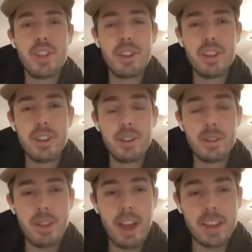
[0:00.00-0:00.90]
so the
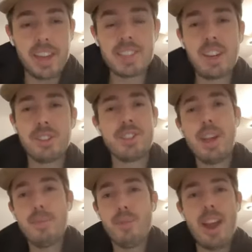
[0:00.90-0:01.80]
I guess I'll
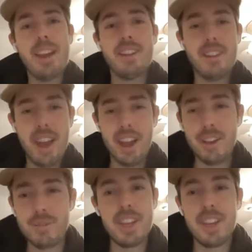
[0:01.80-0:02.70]
separate
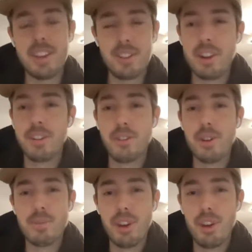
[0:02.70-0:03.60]
N F T and, and
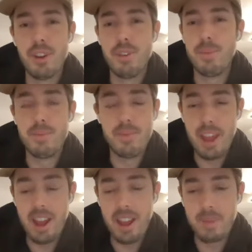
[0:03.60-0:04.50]
crypto
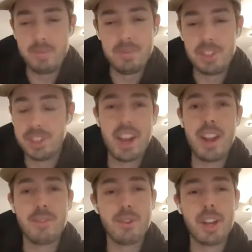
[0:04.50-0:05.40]
um, just
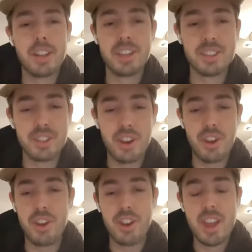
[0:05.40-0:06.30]
kind of quickly.
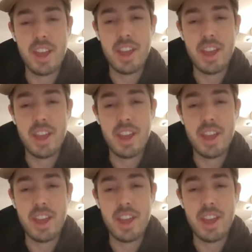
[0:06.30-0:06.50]
So